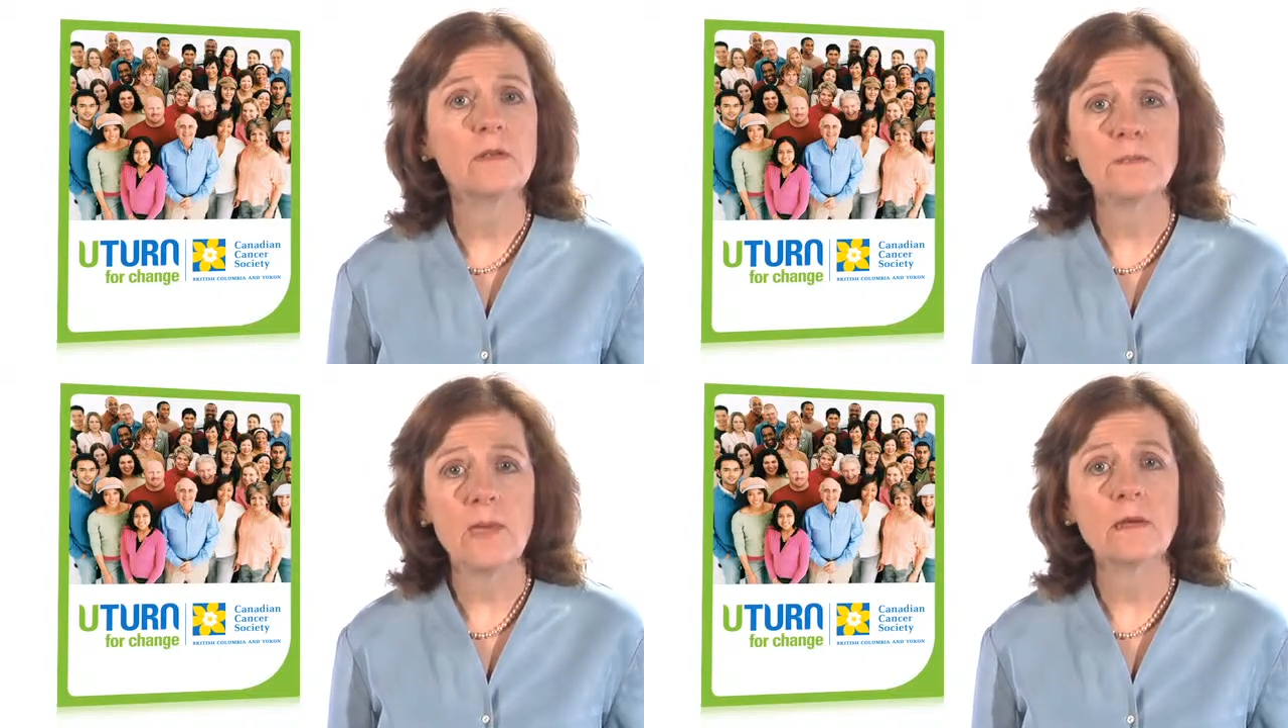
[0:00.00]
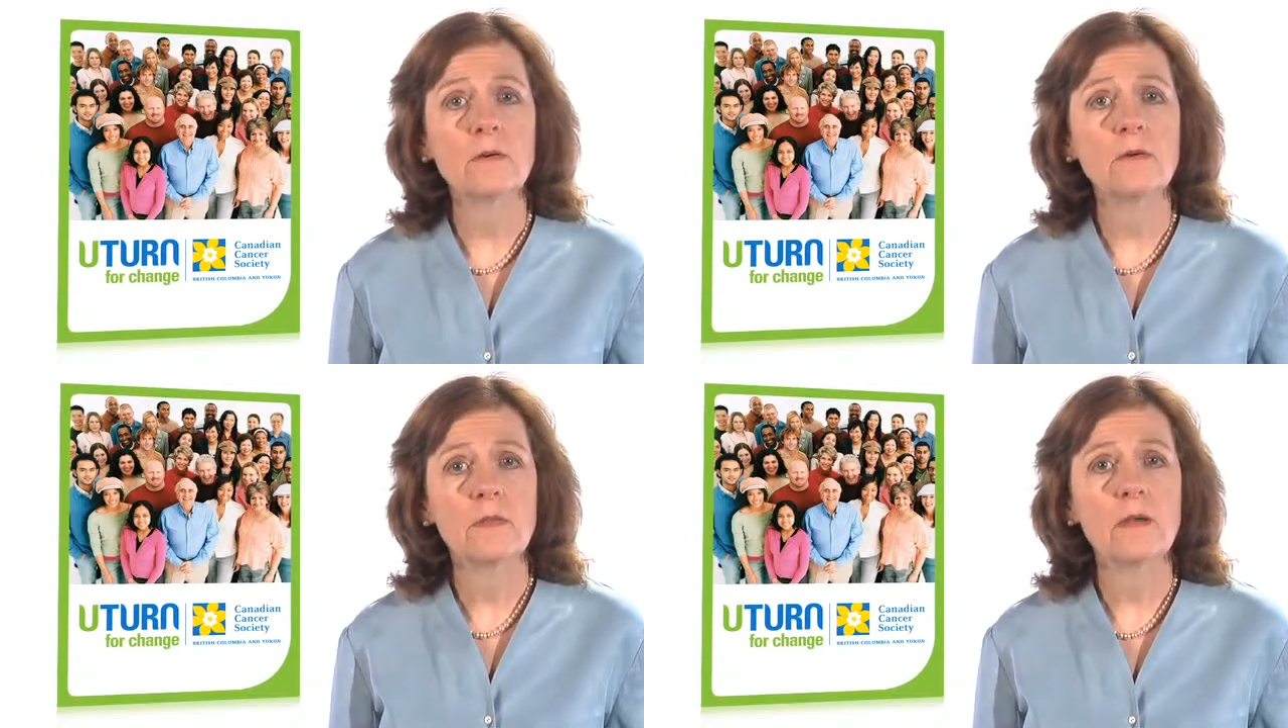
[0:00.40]
is
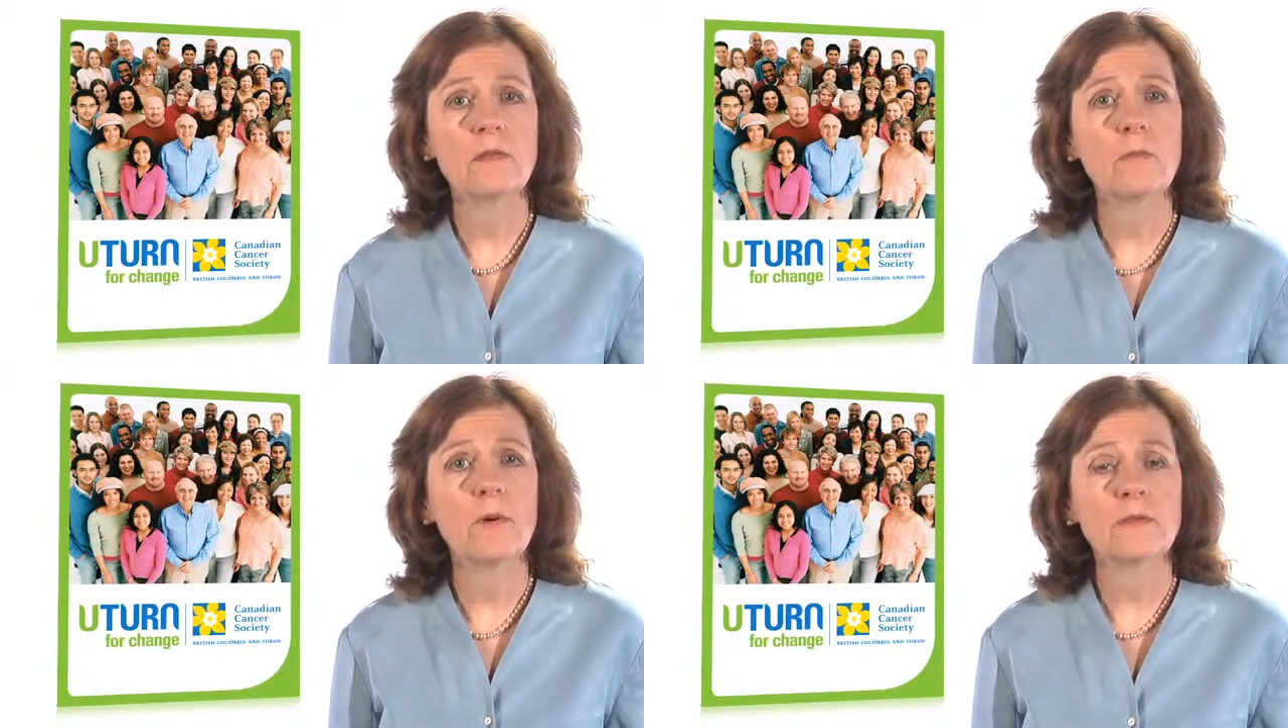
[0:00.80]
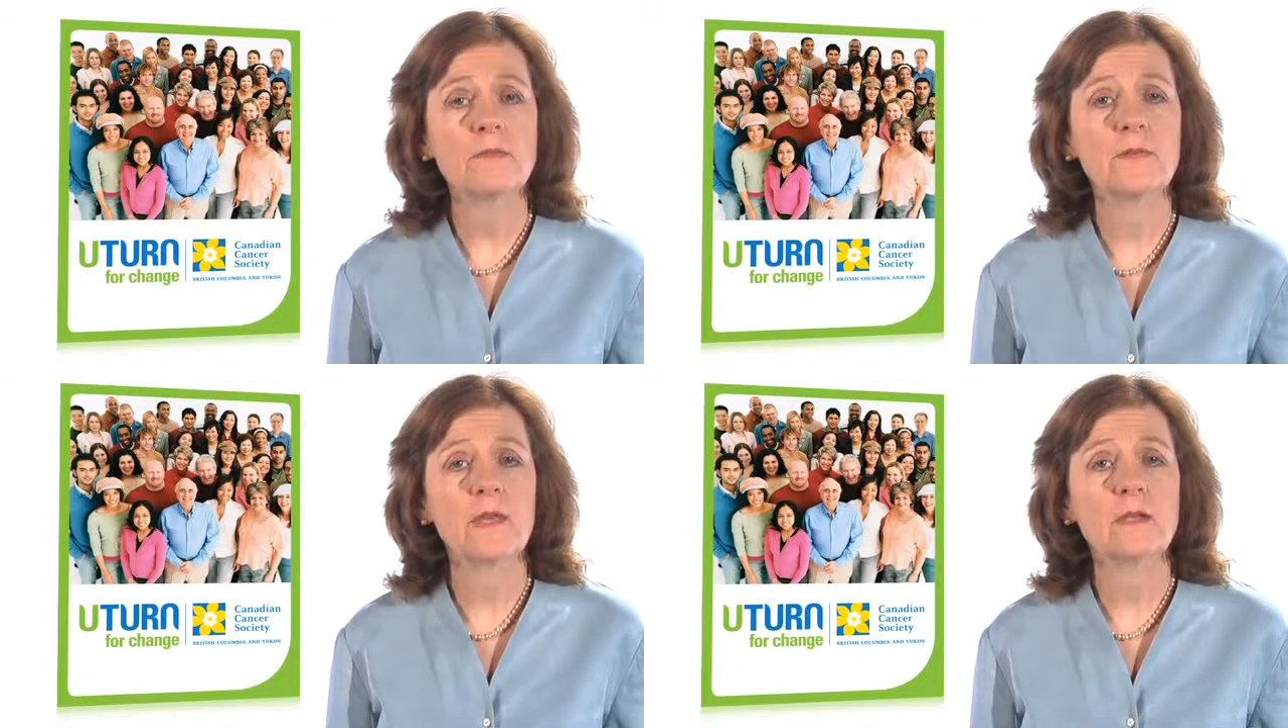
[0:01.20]
better than other parts
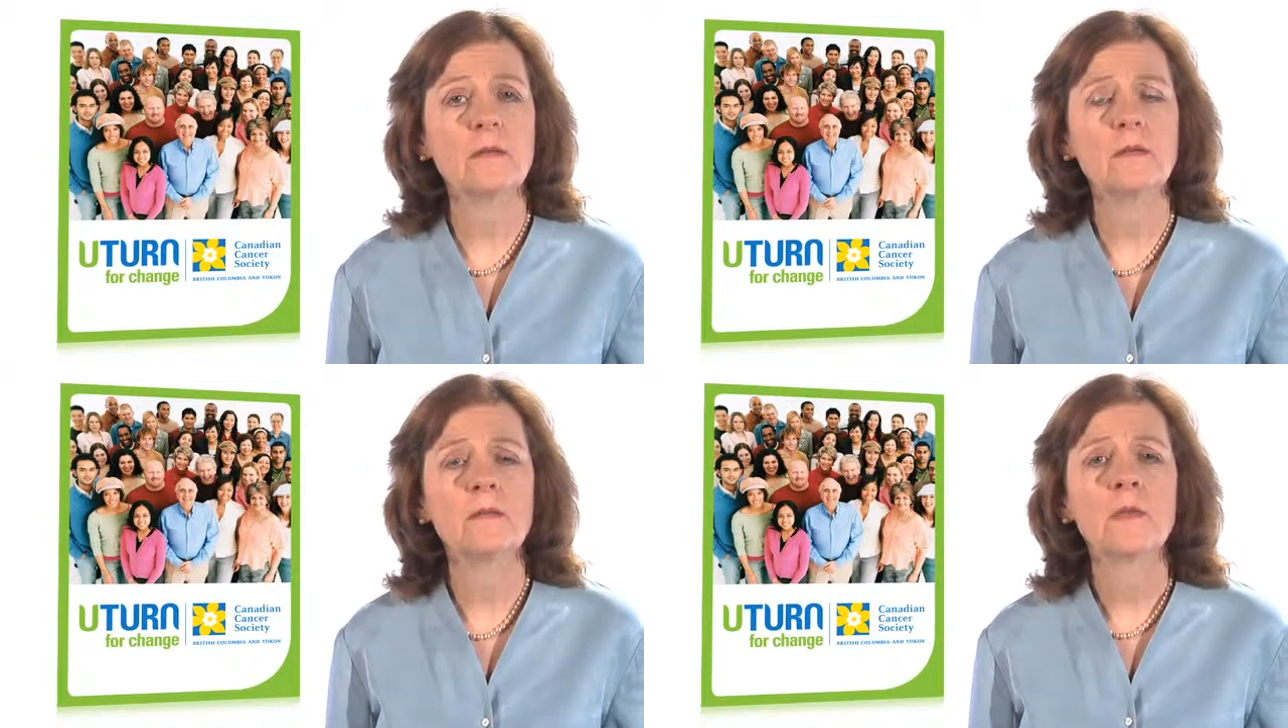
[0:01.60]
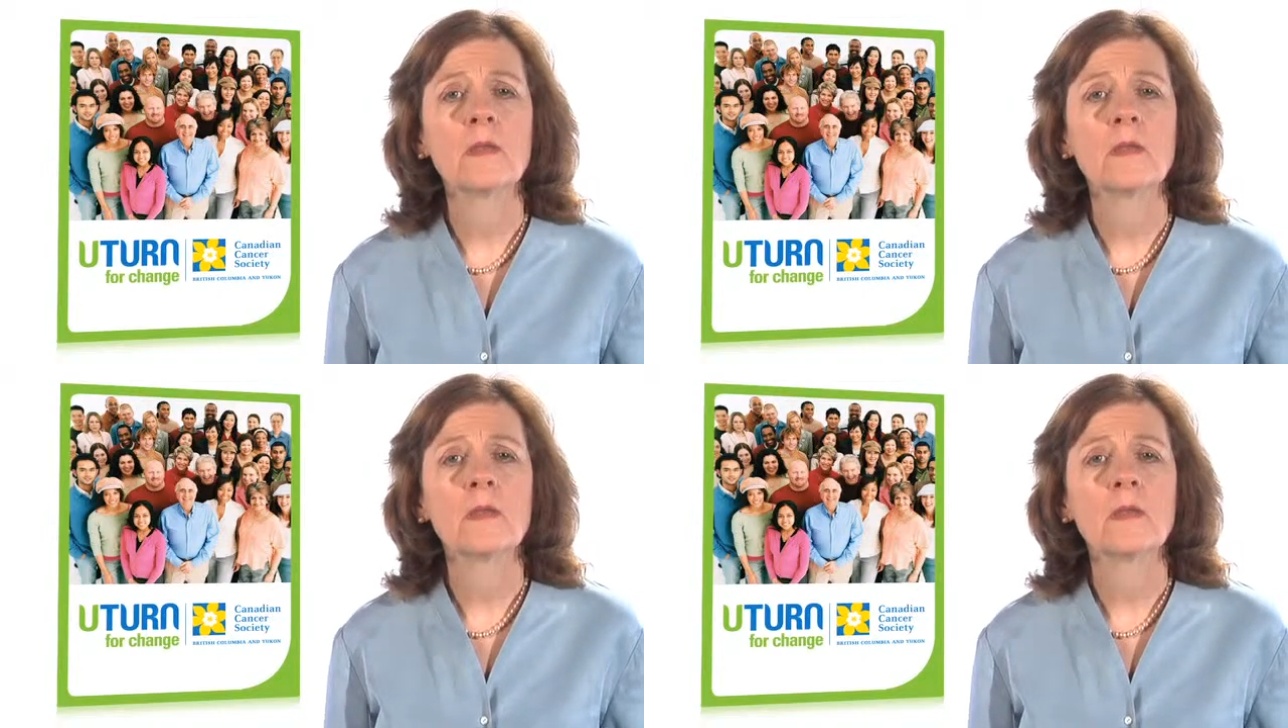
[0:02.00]
of Canada,